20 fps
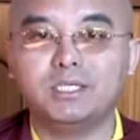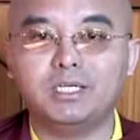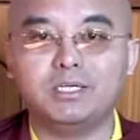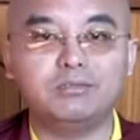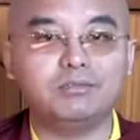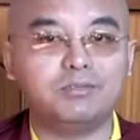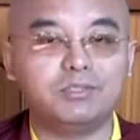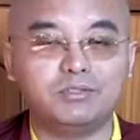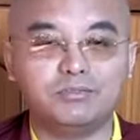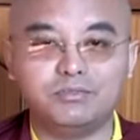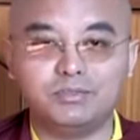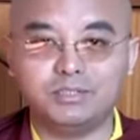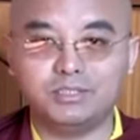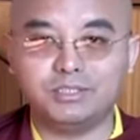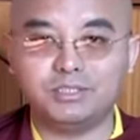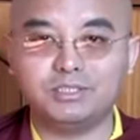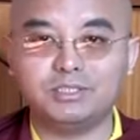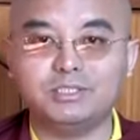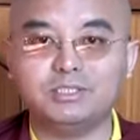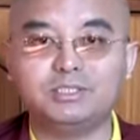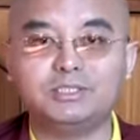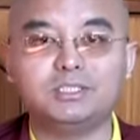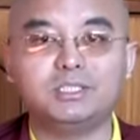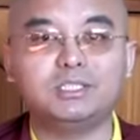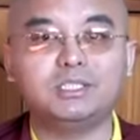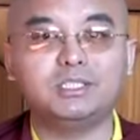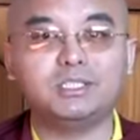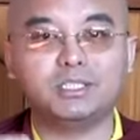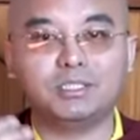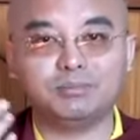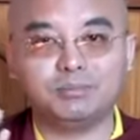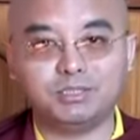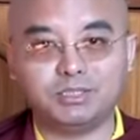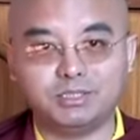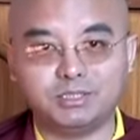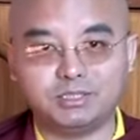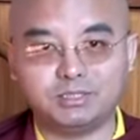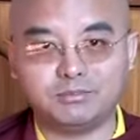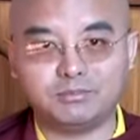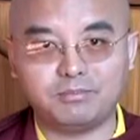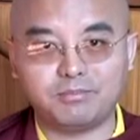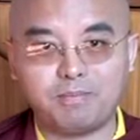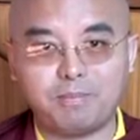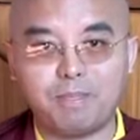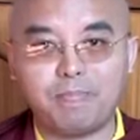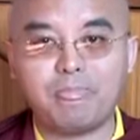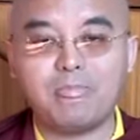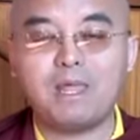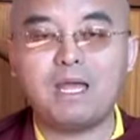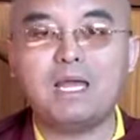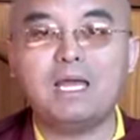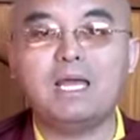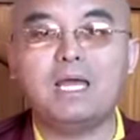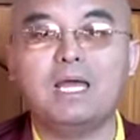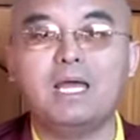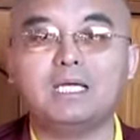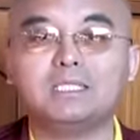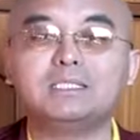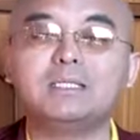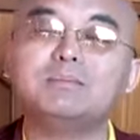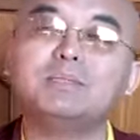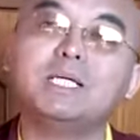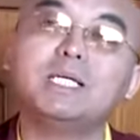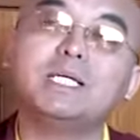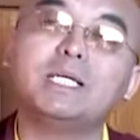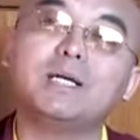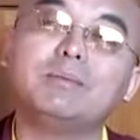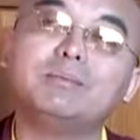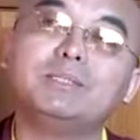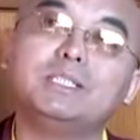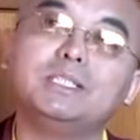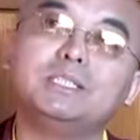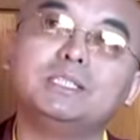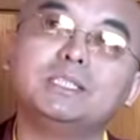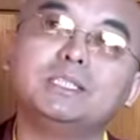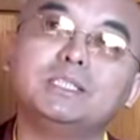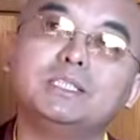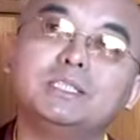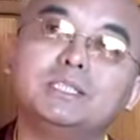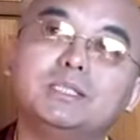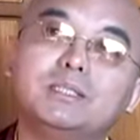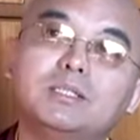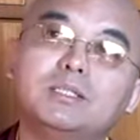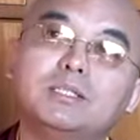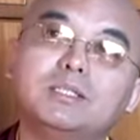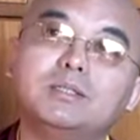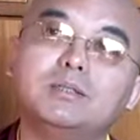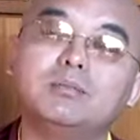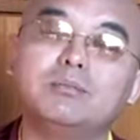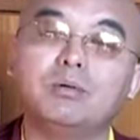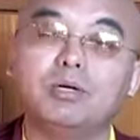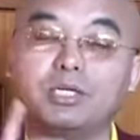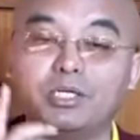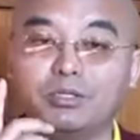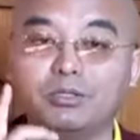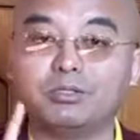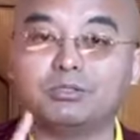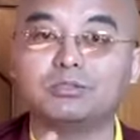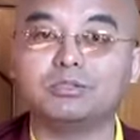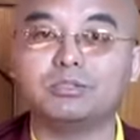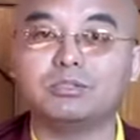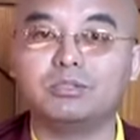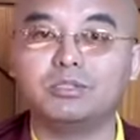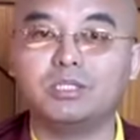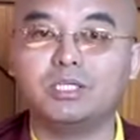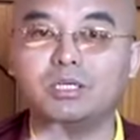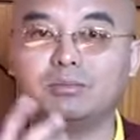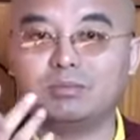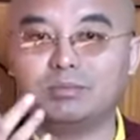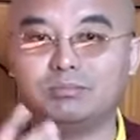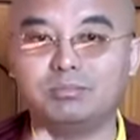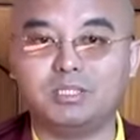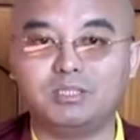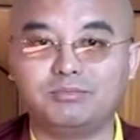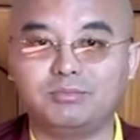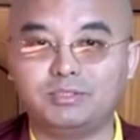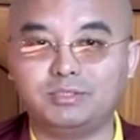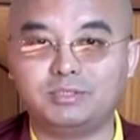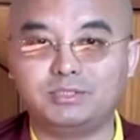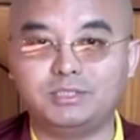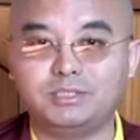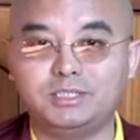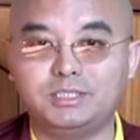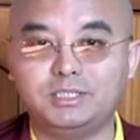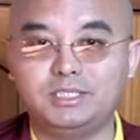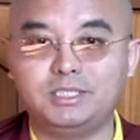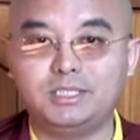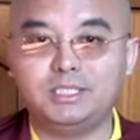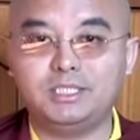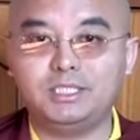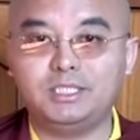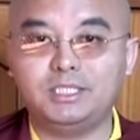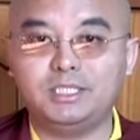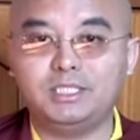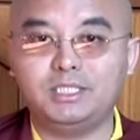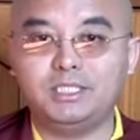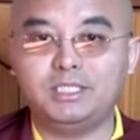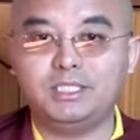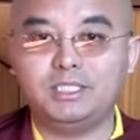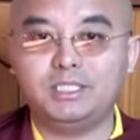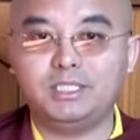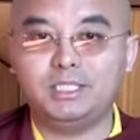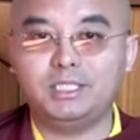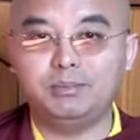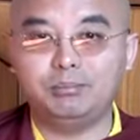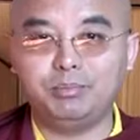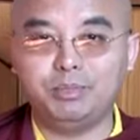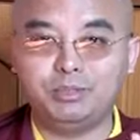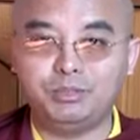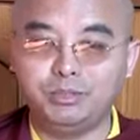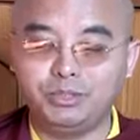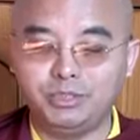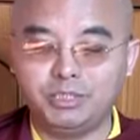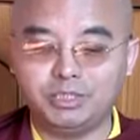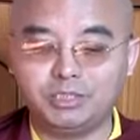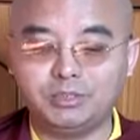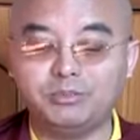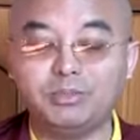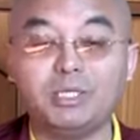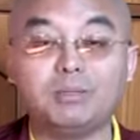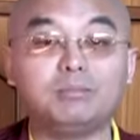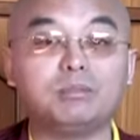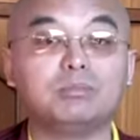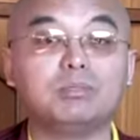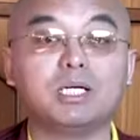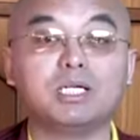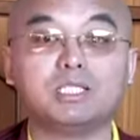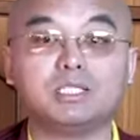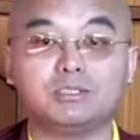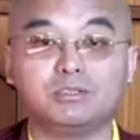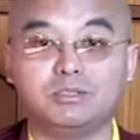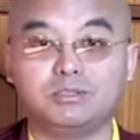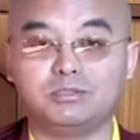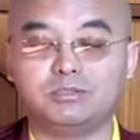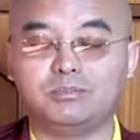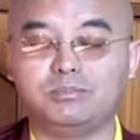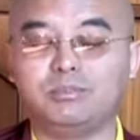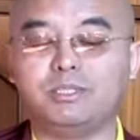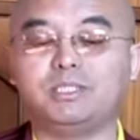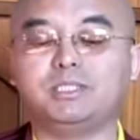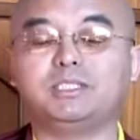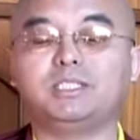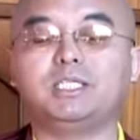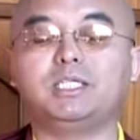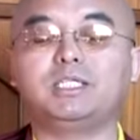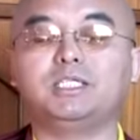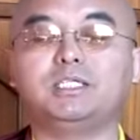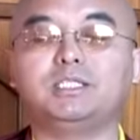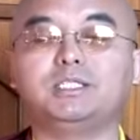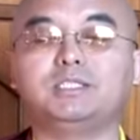Everybody finished, then he kept teaching. And sometimes he kept teaching morning also, after breakfast. In between this, we have to practice also, meditate.